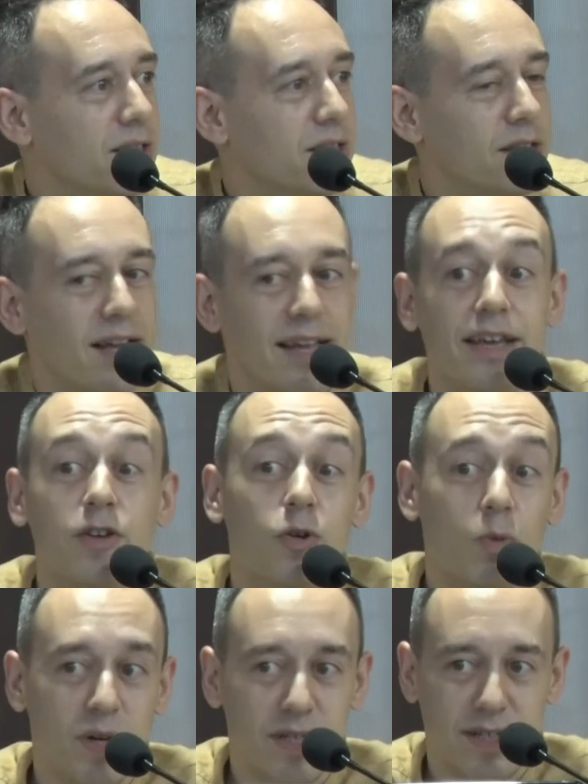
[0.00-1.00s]
That inner
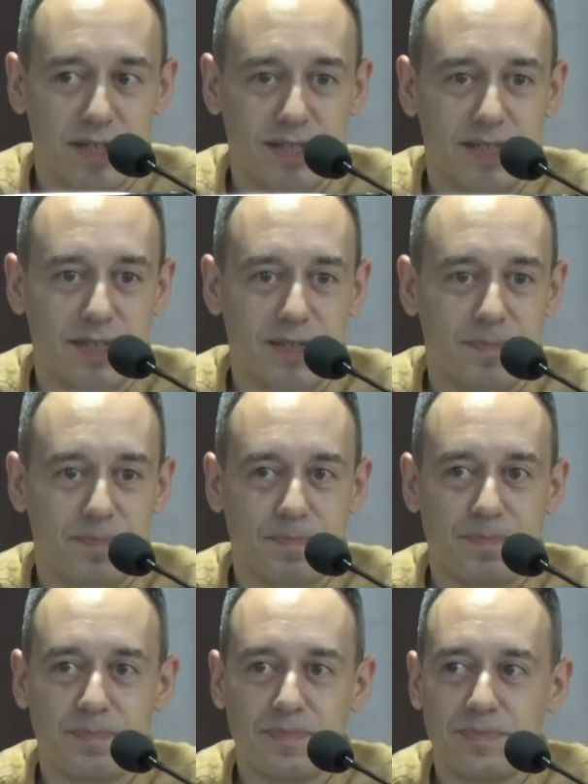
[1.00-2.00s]
witness.
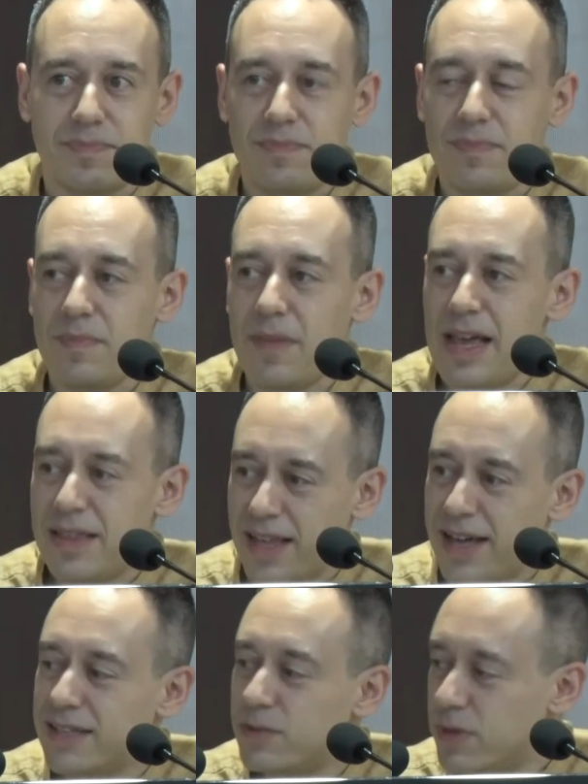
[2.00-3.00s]
And
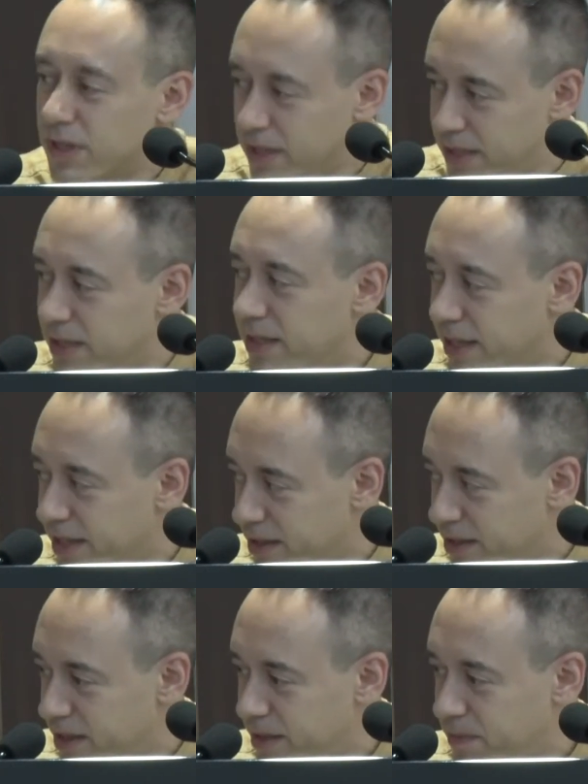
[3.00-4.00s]
that is what listening
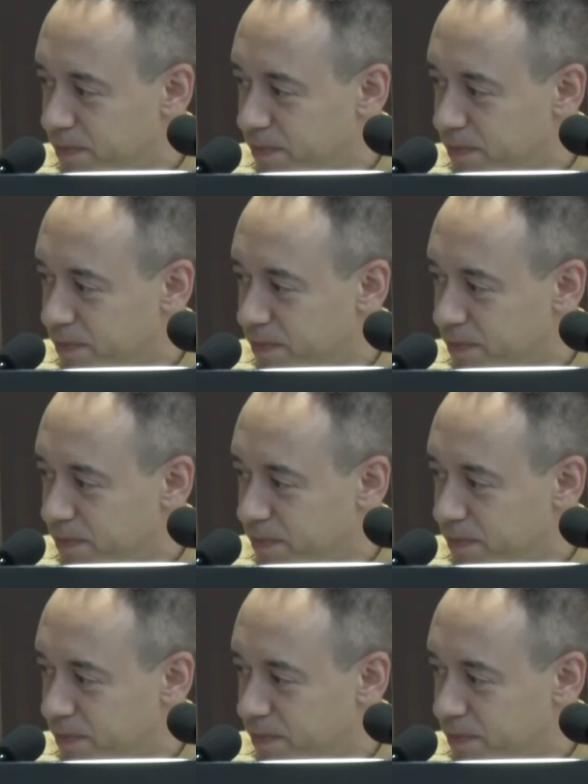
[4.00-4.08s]
is.